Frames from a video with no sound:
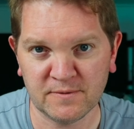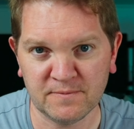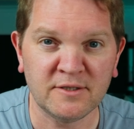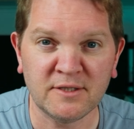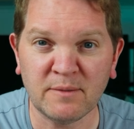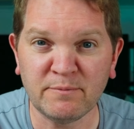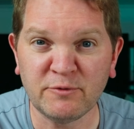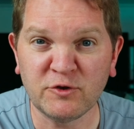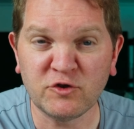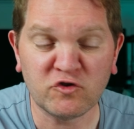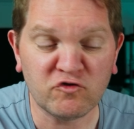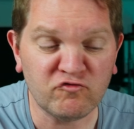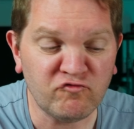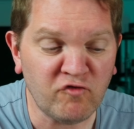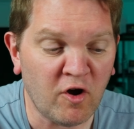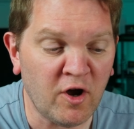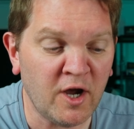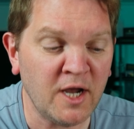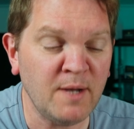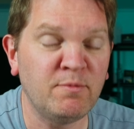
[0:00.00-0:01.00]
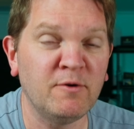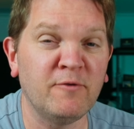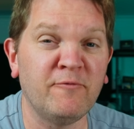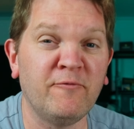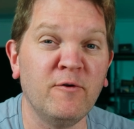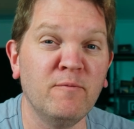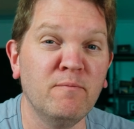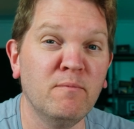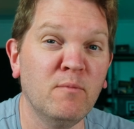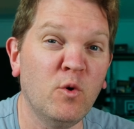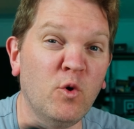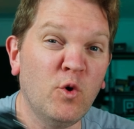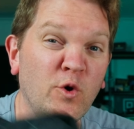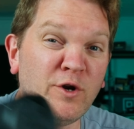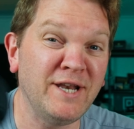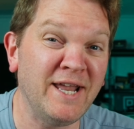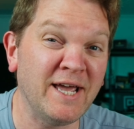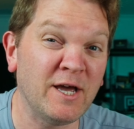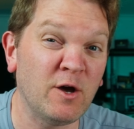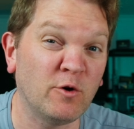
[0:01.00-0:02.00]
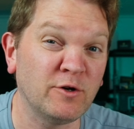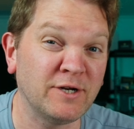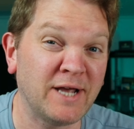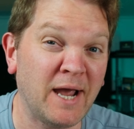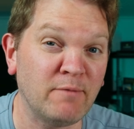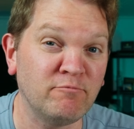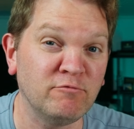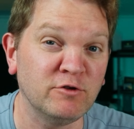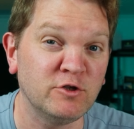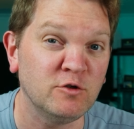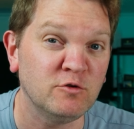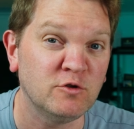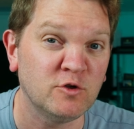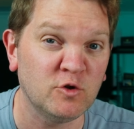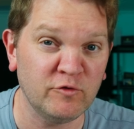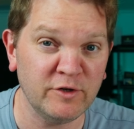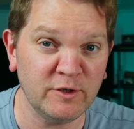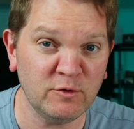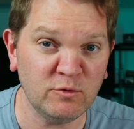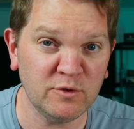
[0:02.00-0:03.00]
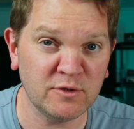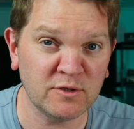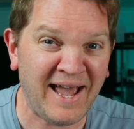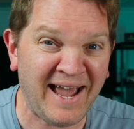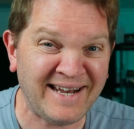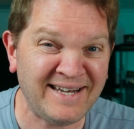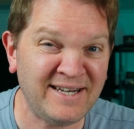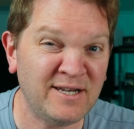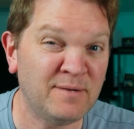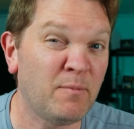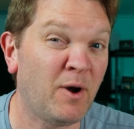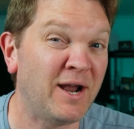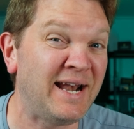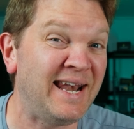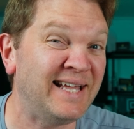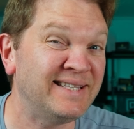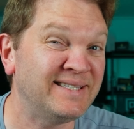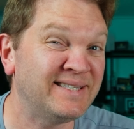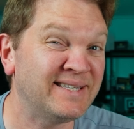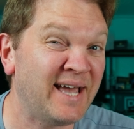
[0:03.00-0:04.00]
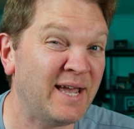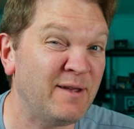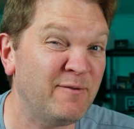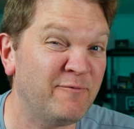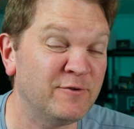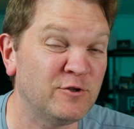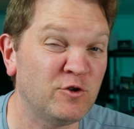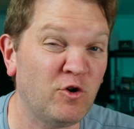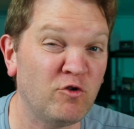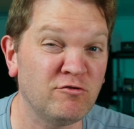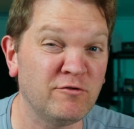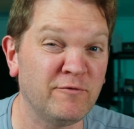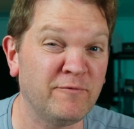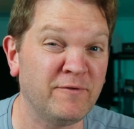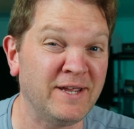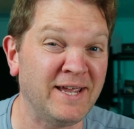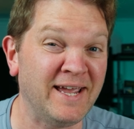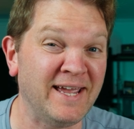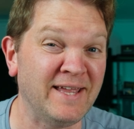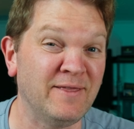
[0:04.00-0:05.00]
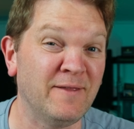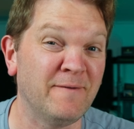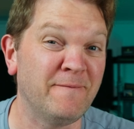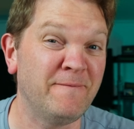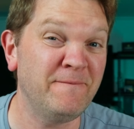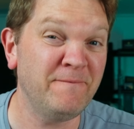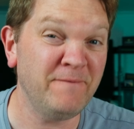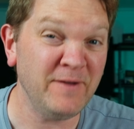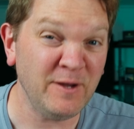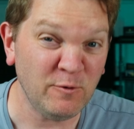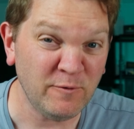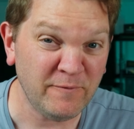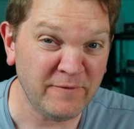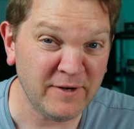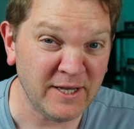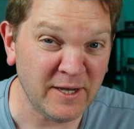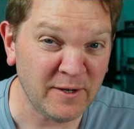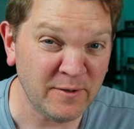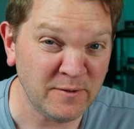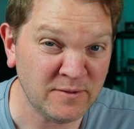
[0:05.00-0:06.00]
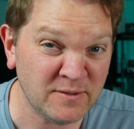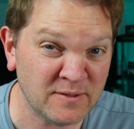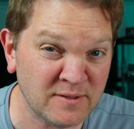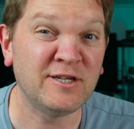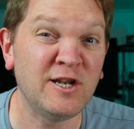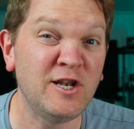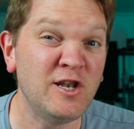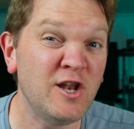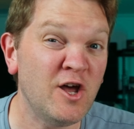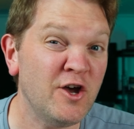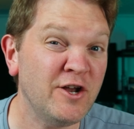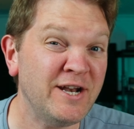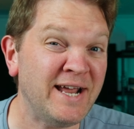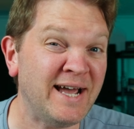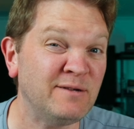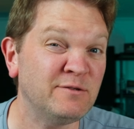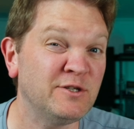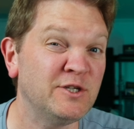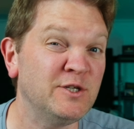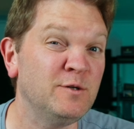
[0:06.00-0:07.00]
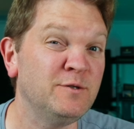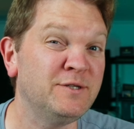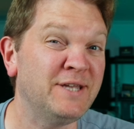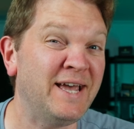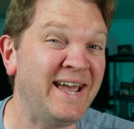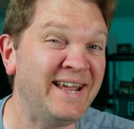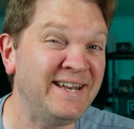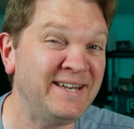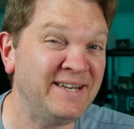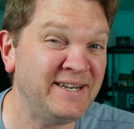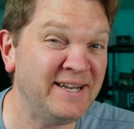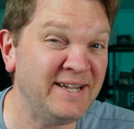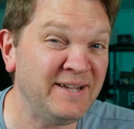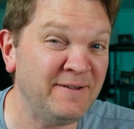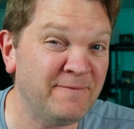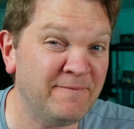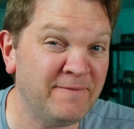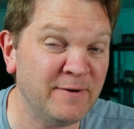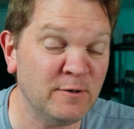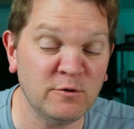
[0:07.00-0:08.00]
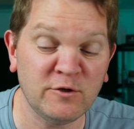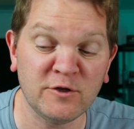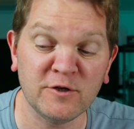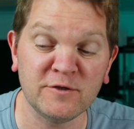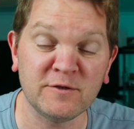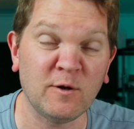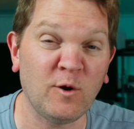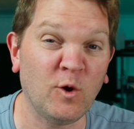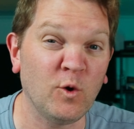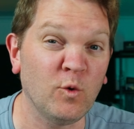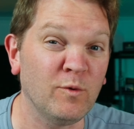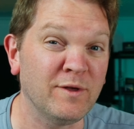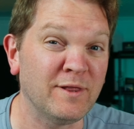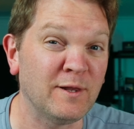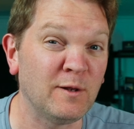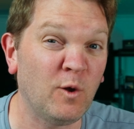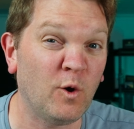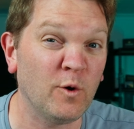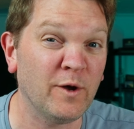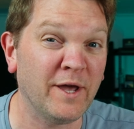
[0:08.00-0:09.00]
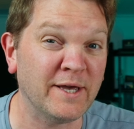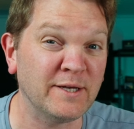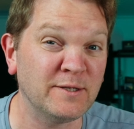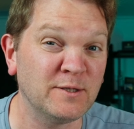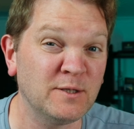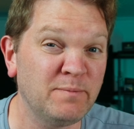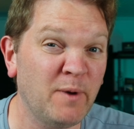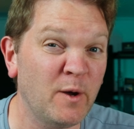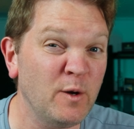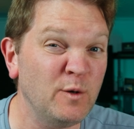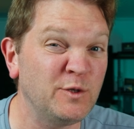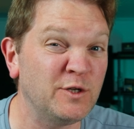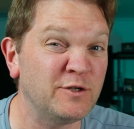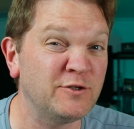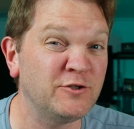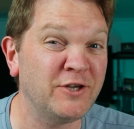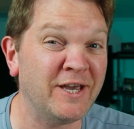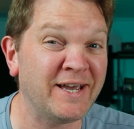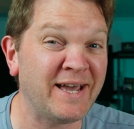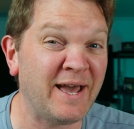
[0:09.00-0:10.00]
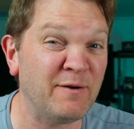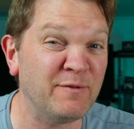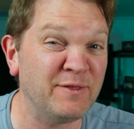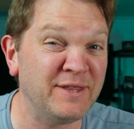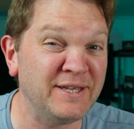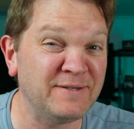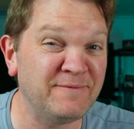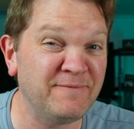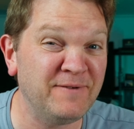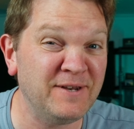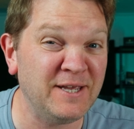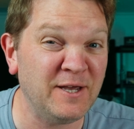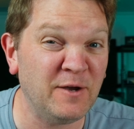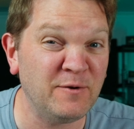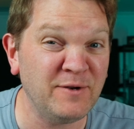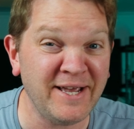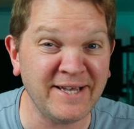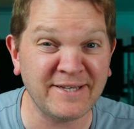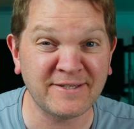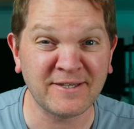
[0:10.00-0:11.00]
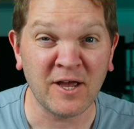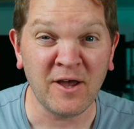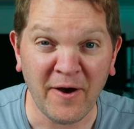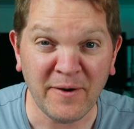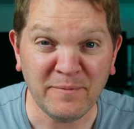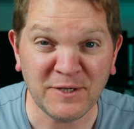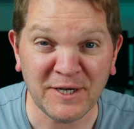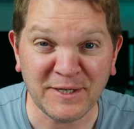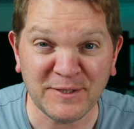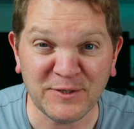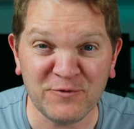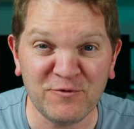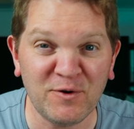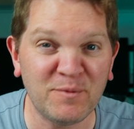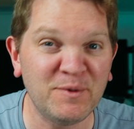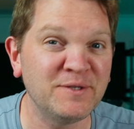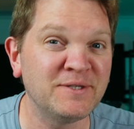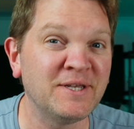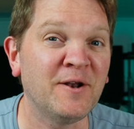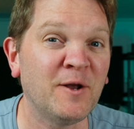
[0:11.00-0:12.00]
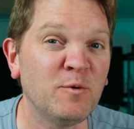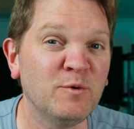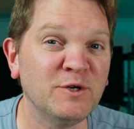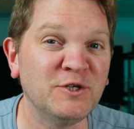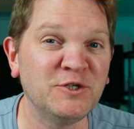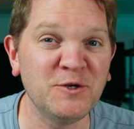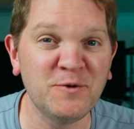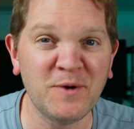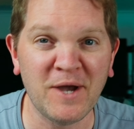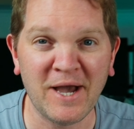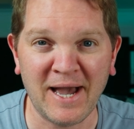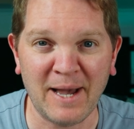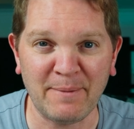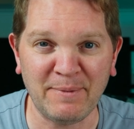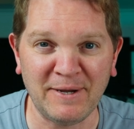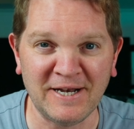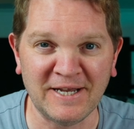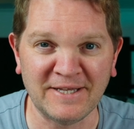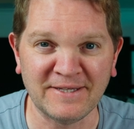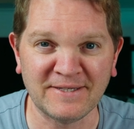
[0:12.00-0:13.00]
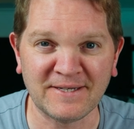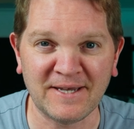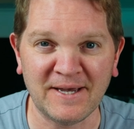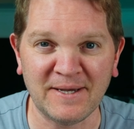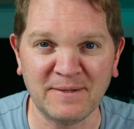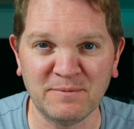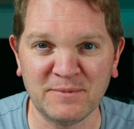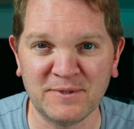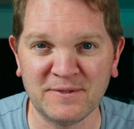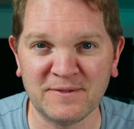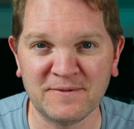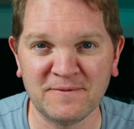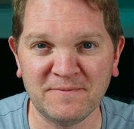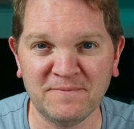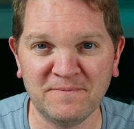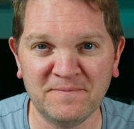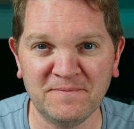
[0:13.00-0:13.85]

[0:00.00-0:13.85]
Subscribe for more Nikon camera tutorials and my landscape photography in the field videos. To learn how to use ND filters along with long exposures, check out this video next. I'm Jason Roberts and I wish you happy landscapes.